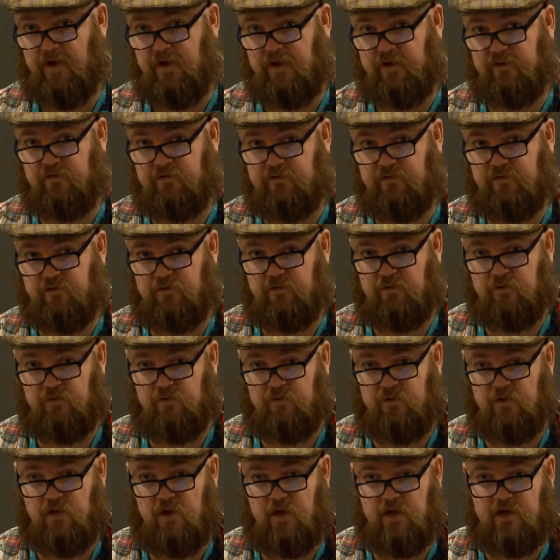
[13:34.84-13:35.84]

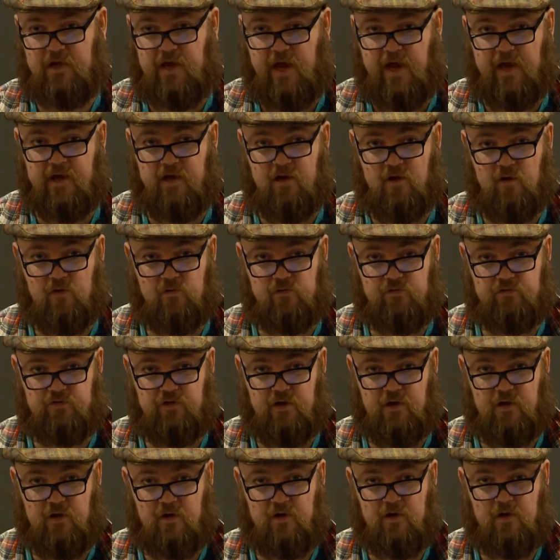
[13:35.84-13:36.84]
into gang
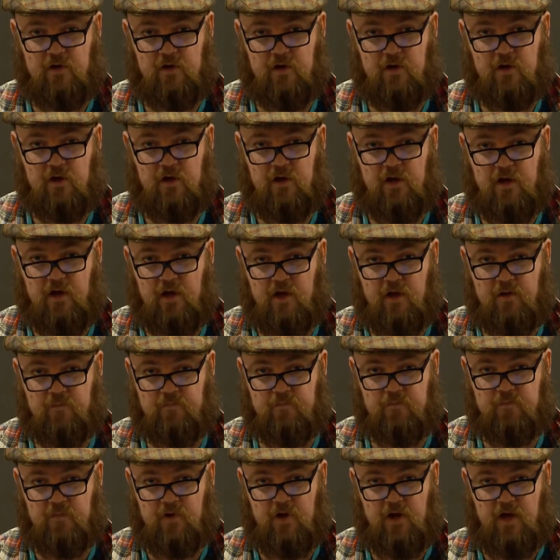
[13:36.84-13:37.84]
culture
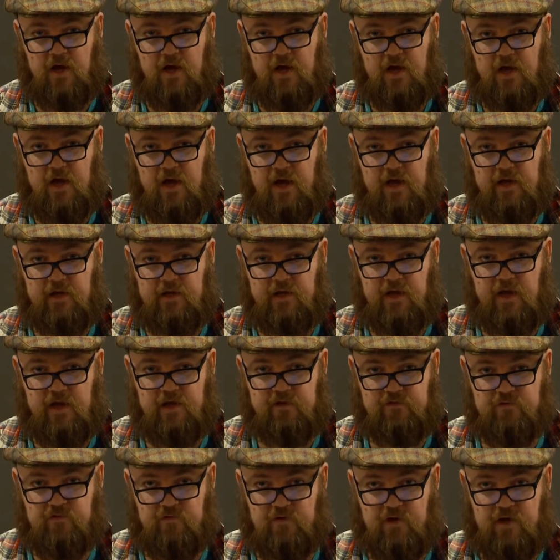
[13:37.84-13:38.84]
at the
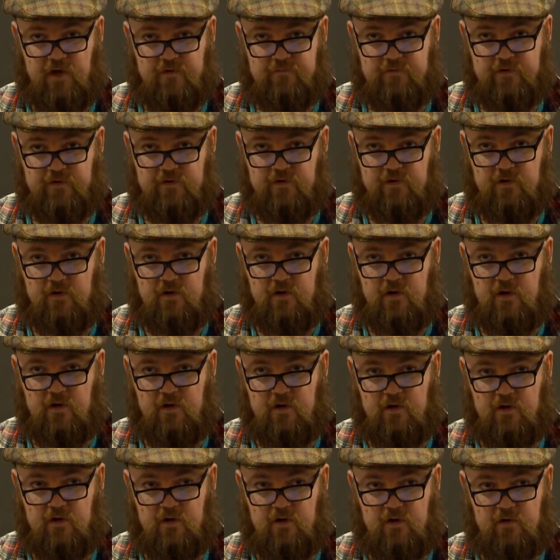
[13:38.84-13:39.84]
age of 11,
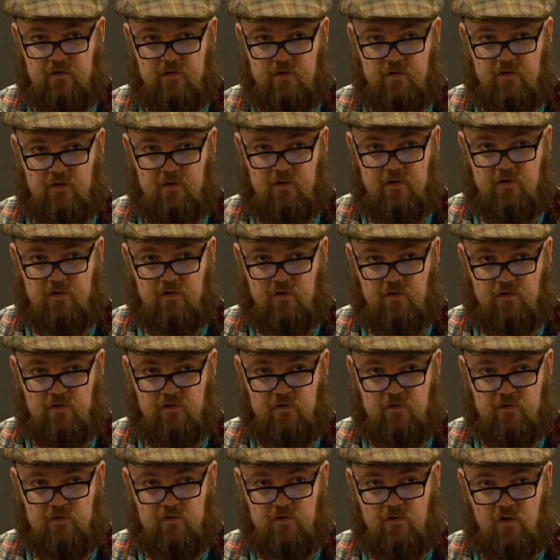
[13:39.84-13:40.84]
and
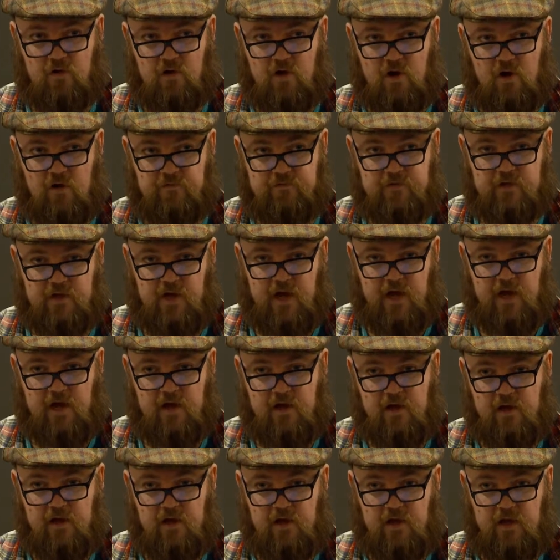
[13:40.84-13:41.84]
not long after
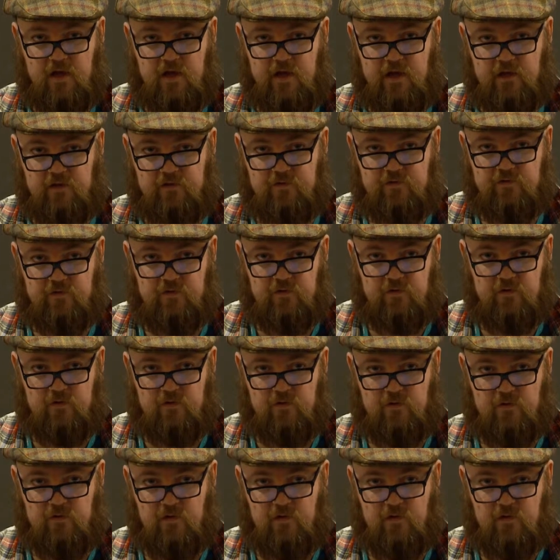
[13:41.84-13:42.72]
that into